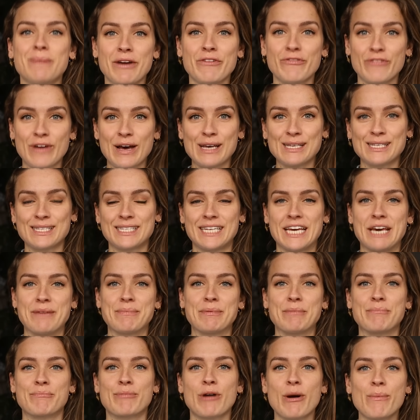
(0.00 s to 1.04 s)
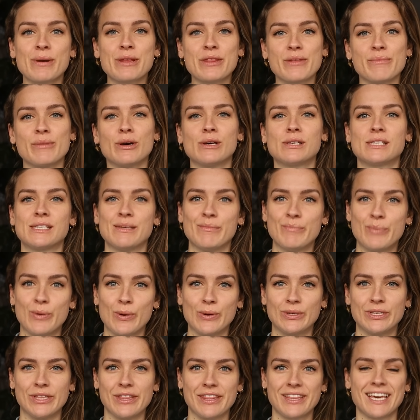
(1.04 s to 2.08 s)
my first tip, and probably the most
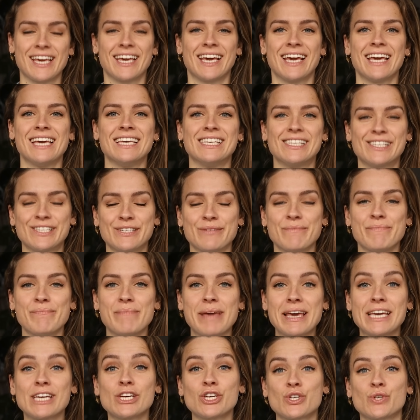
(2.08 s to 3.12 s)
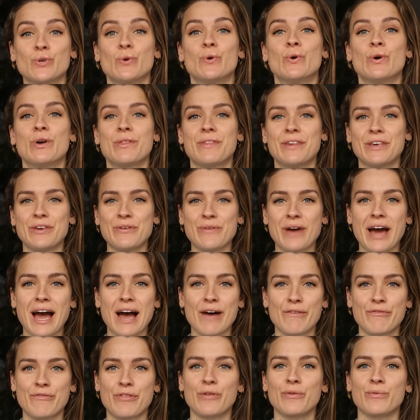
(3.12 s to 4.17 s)
important thing, is to make sure that you
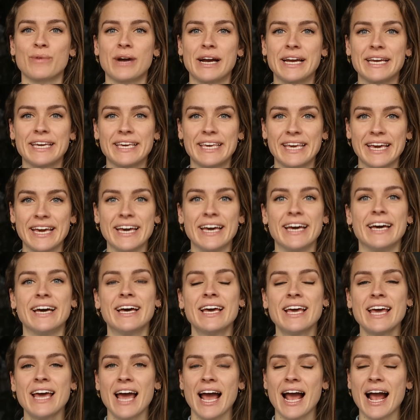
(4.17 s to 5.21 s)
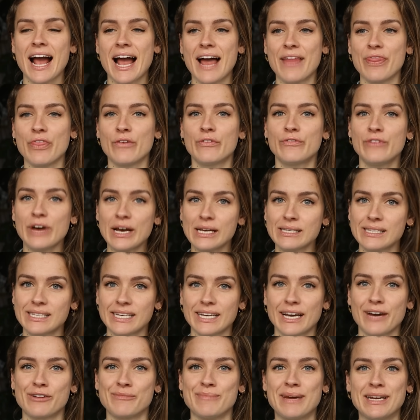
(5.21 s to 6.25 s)
have the right gear. And the first
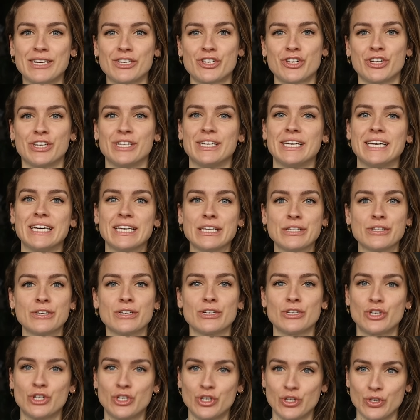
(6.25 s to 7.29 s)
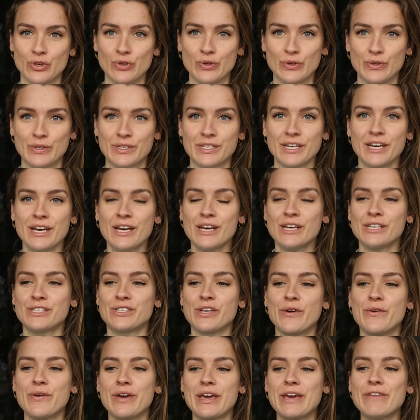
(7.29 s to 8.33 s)
thing I'd mention is shoes.
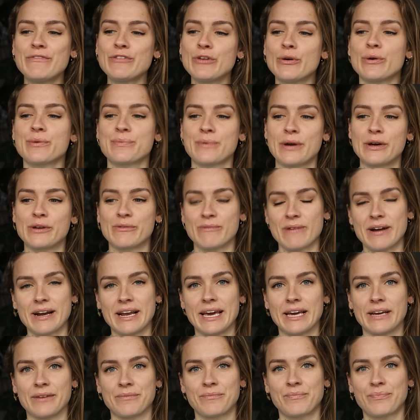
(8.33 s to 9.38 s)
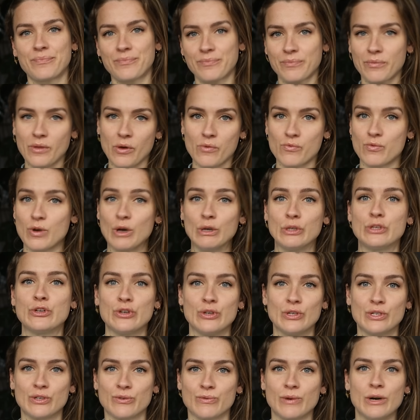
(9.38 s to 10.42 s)
So if you're road running, road
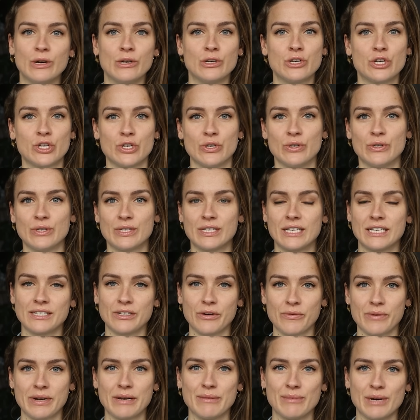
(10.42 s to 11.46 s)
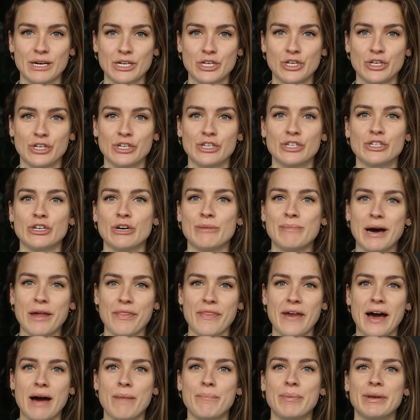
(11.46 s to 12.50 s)
shoes are road shoes. There's not really much you can do
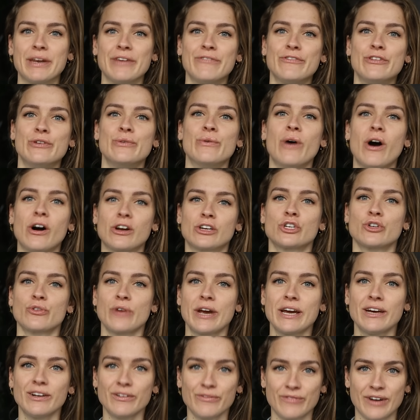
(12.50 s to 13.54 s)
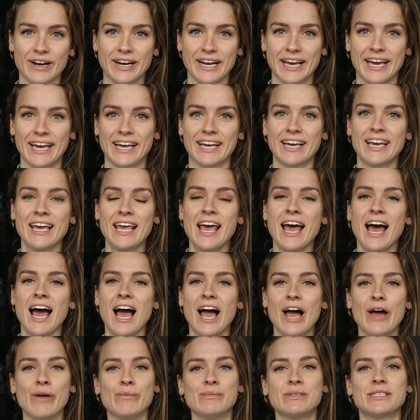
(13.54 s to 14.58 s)
about that. But if you are trail running,
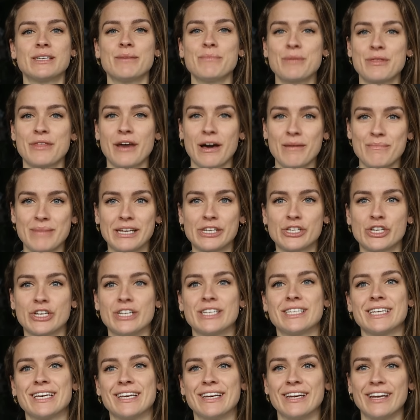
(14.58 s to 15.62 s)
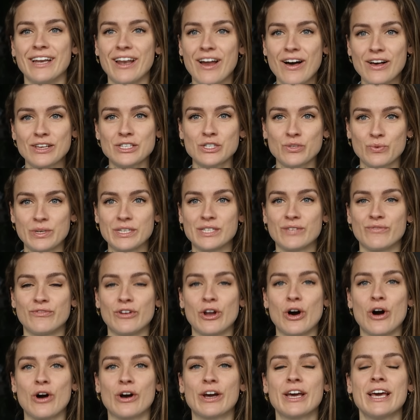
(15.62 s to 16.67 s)
something that I mentioned in last week's
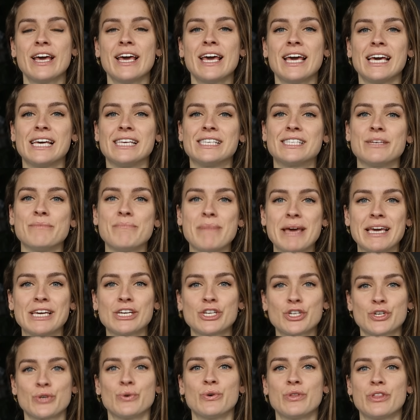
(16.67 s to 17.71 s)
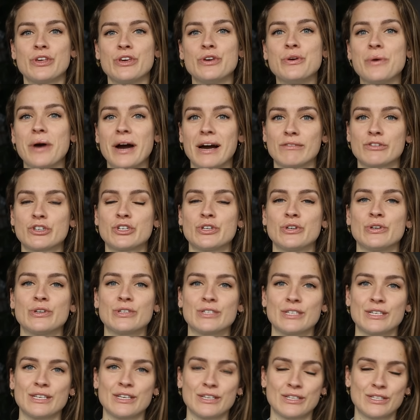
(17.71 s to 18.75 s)
vlog is to make sure that you have
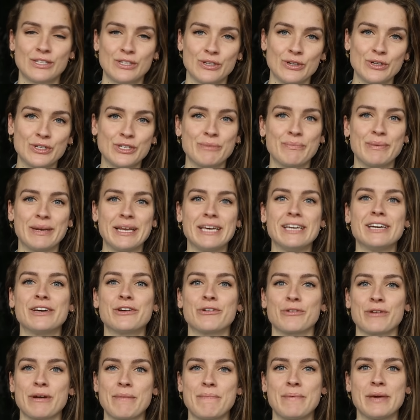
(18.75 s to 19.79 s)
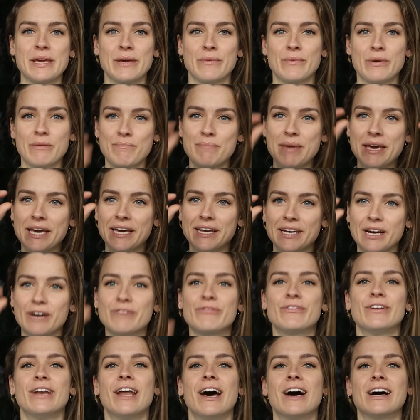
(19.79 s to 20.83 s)
shoes that are suitably grippy with big
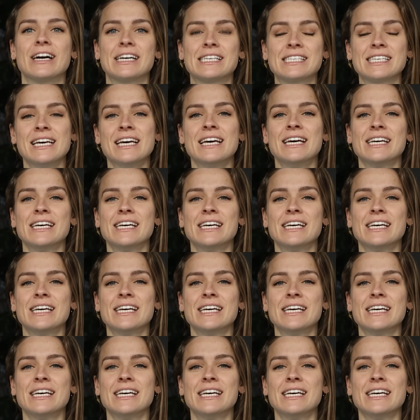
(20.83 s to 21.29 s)
enough lugs